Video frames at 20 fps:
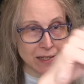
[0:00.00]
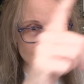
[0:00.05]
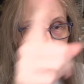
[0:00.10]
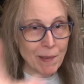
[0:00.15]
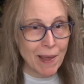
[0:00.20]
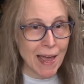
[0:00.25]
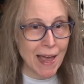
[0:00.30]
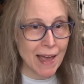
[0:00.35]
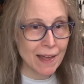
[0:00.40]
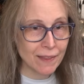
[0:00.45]
this
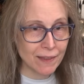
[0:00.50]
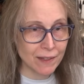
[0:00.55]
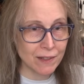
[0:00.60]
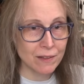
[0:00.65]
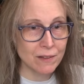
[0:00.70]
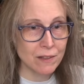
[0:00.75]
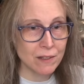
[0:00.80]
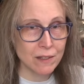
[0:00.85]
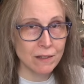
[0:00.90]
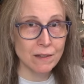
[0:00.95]
path
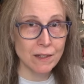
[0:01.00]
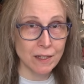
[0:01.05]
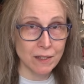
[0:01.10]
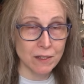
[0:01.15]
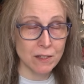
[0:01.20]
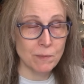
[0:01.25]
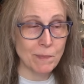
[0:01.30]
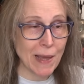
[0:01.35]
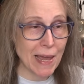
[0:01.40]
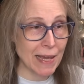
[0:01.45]
in, in
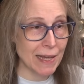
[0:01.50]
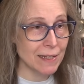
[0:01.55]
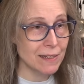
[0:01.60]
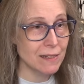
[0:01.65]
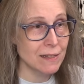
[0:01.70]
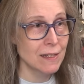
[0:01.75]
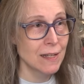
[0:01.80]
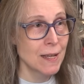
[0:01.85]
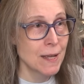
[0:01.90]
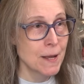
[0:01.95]

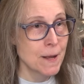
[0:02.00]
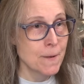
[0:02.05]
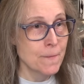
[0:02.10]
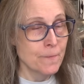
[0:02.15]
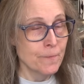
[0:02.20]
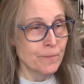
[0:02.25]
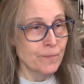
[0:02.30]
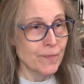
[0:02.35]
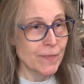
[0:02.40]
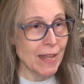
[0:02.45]
space,
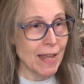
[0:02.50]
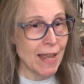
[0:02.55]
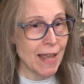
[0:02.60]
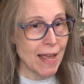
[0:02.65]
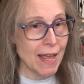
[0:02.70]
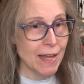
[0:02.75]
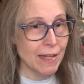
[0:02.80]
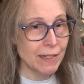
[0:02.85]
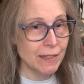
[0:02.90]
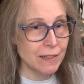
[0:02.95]

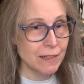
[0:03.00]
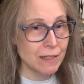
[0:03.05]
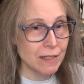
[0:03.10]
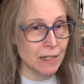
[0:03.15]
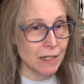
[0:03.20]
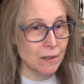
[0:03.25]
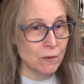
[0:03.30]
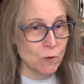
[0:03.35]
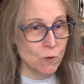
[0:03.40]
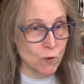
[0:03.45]
and
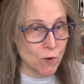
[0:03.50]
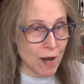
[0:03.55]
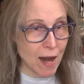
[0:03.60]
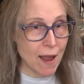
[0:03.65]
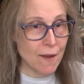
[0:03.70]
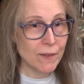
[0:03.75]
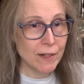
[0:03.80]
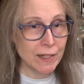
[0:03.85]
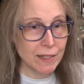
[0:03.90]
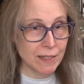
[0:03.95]
uh,
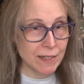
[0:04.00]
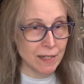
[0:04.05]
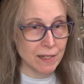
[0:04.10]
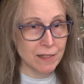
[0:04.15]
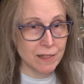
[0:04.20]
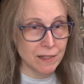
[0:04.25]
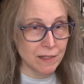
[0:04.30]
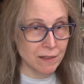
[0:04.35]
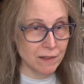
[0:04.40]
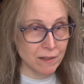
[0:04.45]
gravity
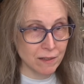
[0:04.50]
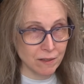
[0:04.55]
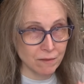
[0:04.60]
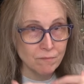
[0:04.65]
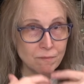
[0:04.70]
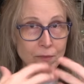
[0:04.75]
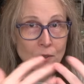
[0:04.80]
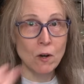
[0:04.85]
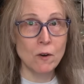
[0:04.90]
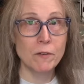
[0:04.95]
doesn't
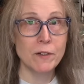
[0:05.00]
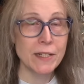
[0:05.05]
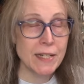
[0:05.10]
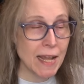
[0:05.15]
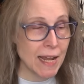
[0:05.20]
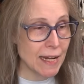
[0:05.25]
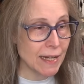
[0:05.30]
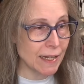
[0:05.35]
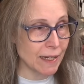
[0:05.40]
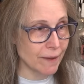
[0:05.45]

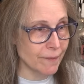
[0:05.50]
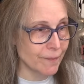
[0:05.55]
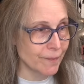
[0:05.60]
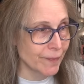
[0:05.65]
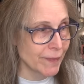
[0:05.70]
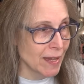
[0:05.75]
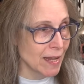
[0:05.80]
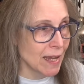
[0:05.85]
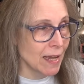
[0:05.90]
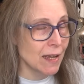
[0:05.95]
overtake it.
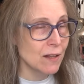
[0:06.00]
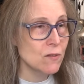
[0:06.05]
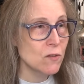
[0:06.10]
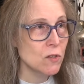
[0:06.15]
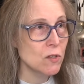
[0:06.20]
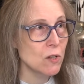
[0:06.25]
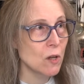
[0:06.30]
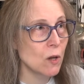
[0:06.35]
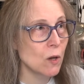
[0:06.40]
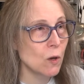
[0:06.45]
And
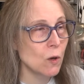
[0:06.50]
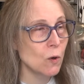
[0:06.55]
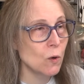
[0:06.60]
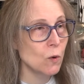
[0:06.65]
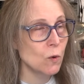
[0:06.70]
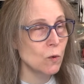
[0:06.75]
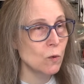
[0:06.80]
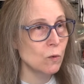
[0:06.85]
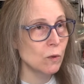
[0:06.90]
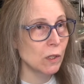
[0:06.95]

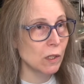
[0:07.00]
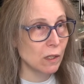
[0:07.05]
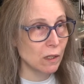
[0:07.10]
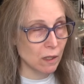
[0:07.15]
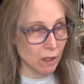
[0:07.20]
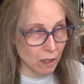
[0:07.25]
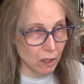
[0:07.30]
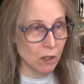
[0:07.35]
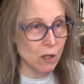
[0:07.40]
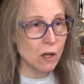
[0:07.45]
so
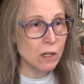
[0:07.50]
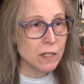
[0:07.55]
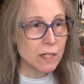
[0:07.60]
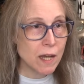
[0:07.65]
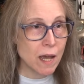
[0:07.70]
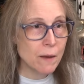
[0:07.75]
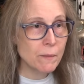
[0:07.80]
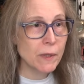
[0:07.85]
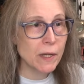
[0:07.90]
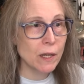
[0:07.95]
a long
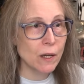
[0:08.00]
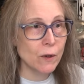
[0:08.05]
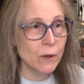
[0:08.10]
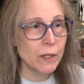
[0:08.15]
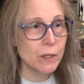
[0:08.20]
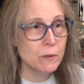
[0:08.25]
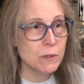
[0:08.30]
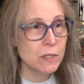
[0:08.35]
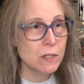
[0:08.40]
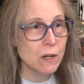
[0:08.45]
time ago
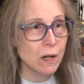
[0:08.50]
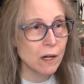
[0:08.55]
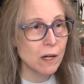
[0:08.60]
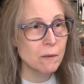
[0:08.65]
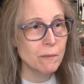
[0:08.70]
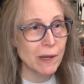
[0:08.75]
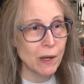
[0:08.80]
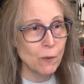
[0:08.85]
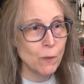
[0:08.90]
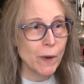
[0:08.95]
he was
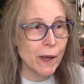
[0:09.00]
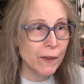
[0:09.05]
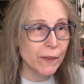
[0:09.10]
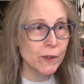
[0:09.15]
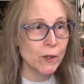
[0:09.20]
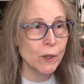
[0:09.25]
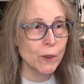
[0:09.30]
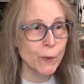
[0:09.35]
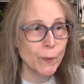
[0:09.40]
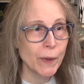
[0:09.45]
talking about, well,
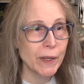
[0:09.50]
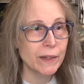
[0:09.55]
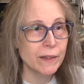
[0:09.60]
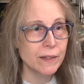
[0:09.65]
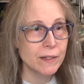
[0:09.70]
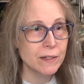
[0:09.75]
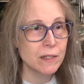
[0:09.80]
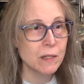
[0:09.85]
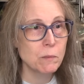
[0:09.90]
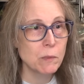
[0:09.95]
the only way
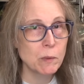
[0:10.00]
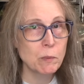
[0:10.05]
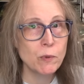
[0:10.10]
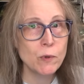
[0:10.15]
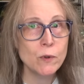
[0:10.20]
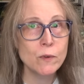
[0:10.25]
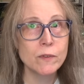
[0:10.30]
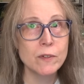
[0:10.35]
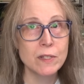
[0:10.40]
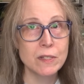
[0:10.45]
that this could be
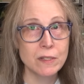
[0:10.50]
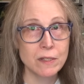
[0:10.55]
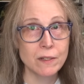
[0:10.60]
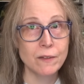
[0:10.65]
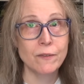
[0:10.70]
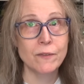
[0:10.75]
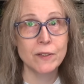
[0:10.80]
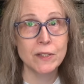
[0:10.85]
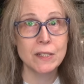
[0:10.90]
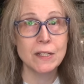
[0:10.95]
proved is
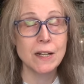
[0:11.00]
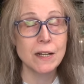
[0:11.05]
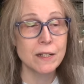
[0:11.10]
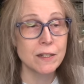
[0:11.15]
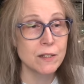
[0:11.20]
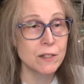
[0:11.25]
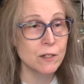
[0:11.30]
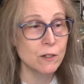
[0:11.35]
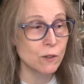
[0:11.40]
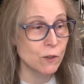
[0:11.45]
if it's done
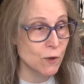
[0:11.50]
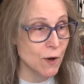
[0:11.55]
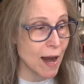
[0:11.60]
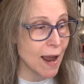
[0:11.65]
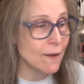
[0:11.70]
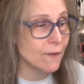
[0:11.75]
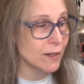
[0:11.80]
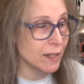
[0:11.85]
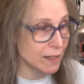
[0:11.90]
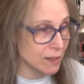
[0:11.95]
in zero
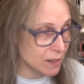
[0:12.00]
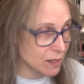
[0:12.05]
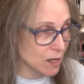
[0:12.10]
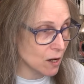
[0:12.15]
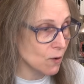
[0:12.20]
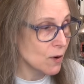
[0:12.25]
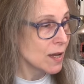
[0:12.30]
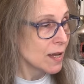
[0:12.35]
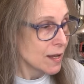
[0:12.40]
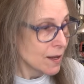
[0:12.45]
gravity.
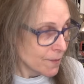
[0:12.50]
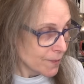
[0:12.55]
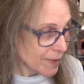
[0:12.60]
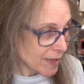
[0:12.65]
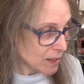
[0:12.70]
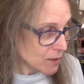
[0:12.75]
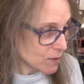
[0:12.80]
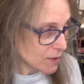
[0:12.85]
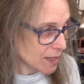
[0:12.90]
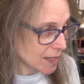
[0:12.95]
So
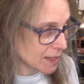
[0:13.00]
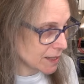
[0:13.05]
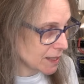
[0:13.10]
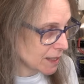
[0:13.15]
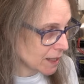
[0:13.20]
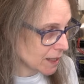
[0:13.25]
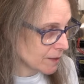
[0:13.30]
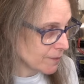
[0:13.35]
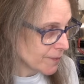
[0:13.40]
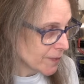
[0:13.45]
that's what they
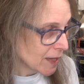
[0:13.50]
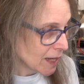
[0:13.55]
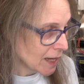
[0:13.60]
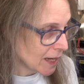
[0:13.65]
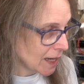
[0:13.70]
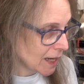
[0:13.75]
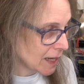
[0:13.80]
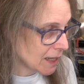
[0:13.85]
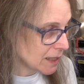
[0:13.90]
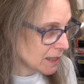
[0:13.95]
did,
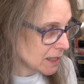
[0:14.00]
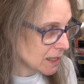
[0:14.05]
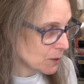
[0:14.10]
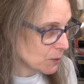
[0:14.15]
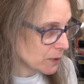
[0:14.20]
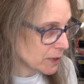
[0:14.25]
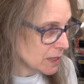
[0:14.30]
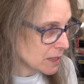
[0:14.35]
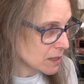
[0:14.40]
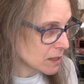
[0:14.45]
and he
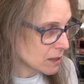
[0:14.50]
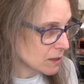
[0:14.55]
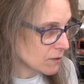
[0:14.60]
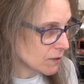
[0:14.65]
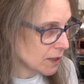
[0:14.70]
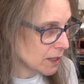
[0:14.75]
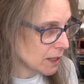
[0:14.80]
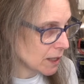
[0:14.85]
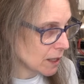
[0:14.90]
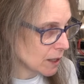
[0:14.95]
released this
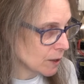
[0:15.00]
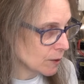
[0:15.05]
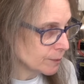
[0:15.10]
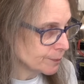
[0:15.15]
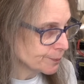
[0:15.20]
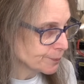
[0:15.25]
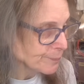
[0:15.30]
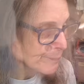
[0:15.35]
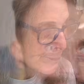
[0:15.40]
video.